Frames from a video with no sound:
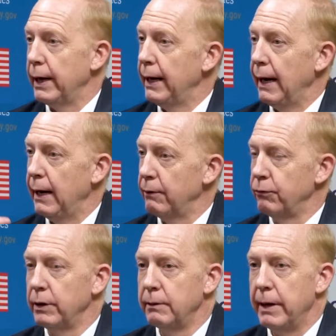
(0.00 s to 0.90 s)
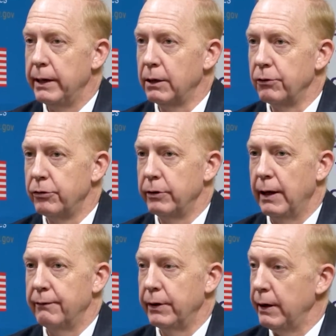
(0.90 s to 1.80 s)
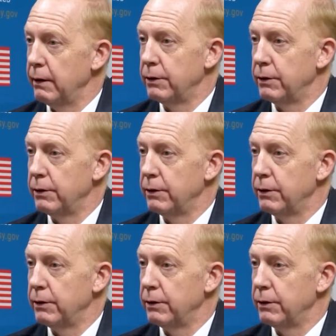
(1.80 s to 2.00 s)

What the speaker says: and I really made a concerted effort